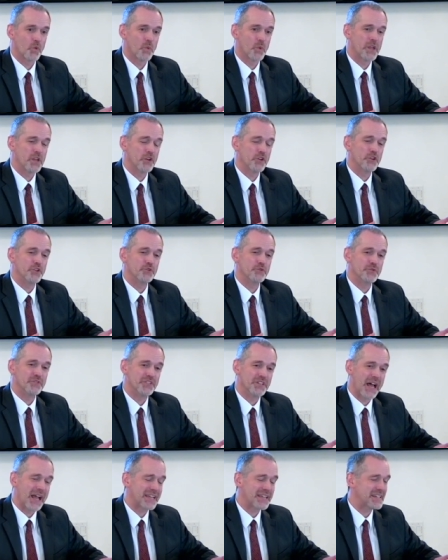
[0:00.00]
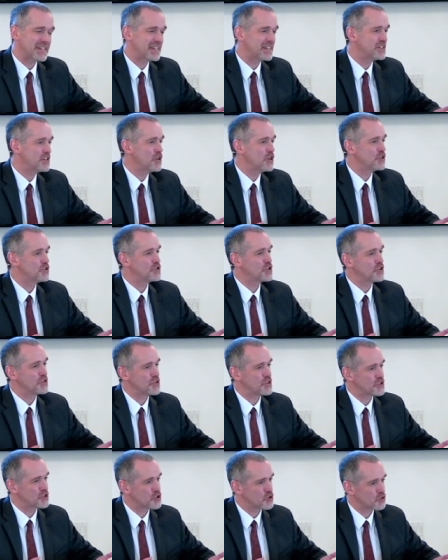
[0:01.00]
We are united to
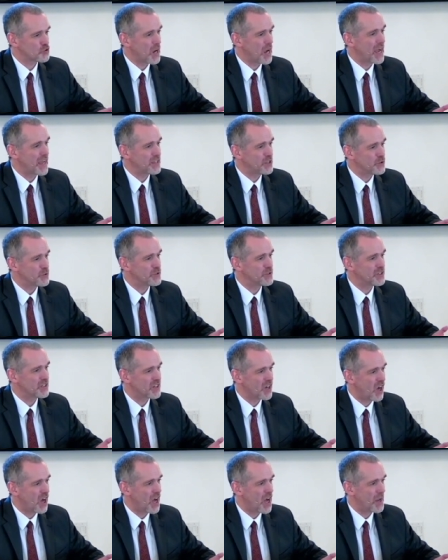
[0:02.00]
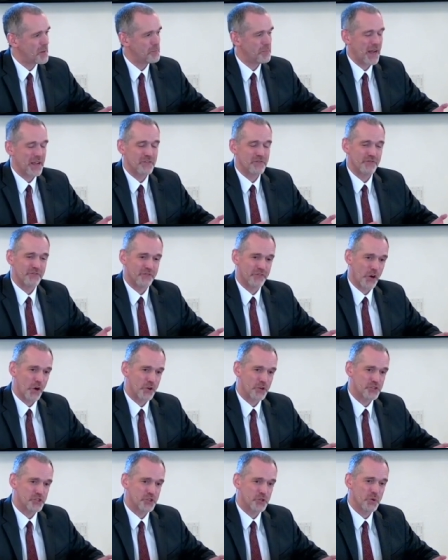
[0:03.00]
the triune God by
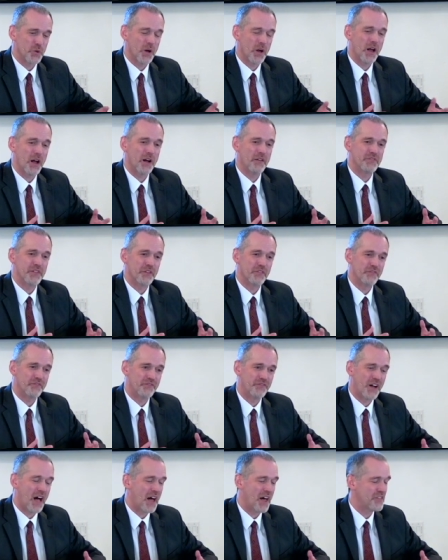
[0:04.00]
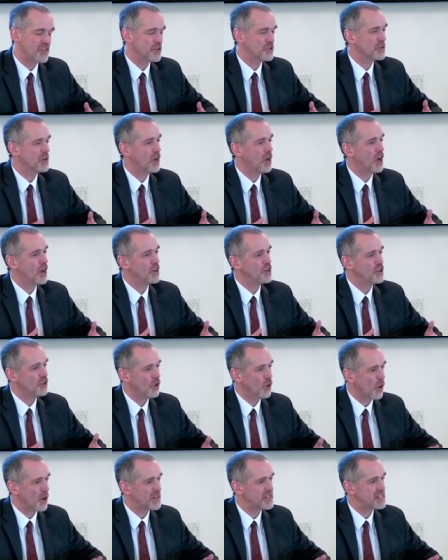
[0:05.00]
virtue of the Father
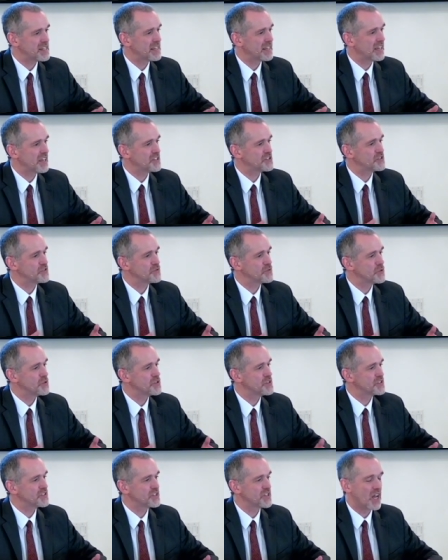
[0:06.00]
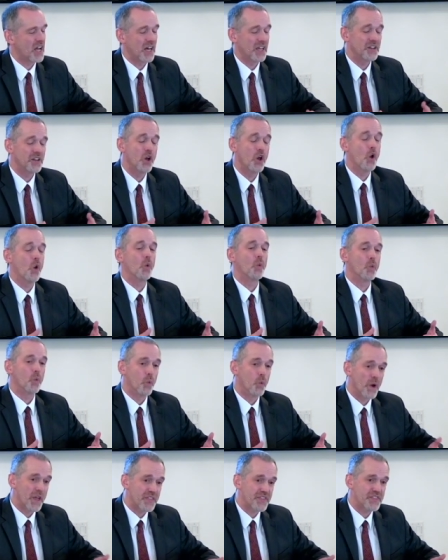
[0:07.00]
anointing us through the Son
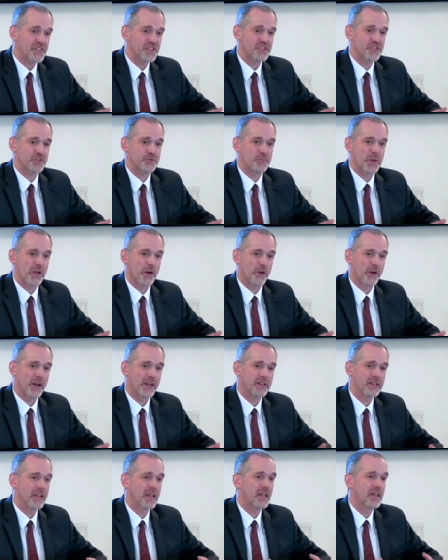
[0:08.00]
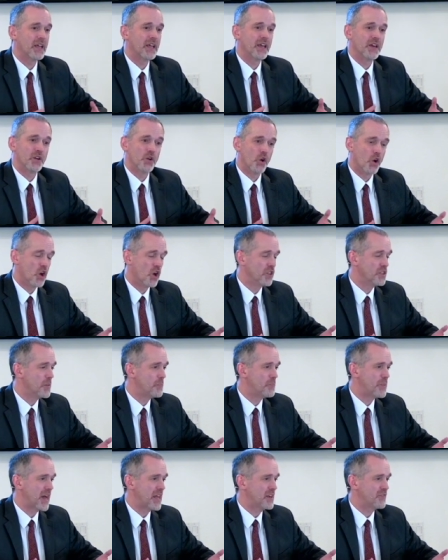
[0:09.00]
with the Spirit, and all the
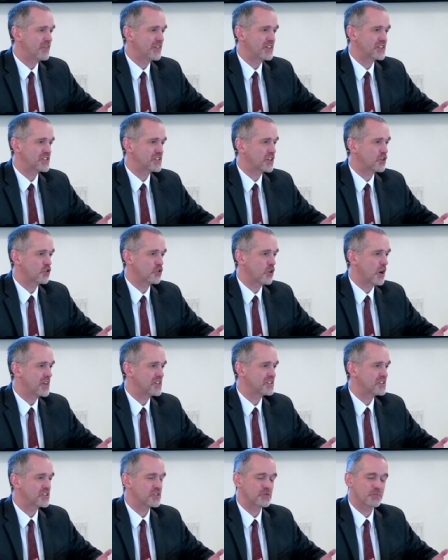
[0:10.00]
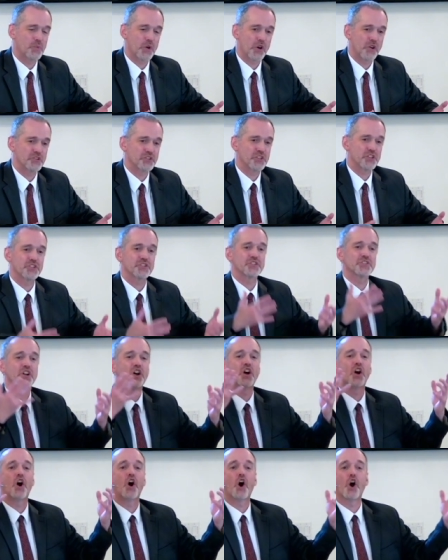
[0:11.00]
benefits that Christ has purchased
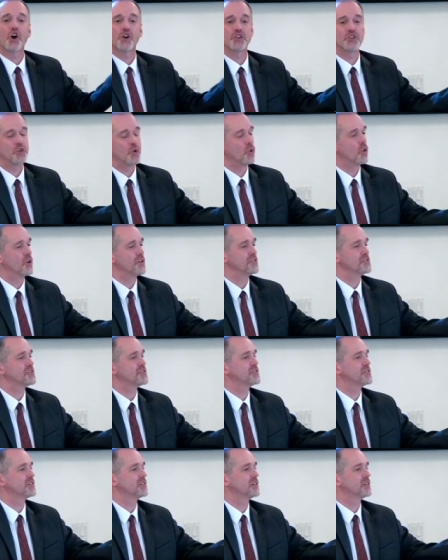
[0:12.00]
are yours.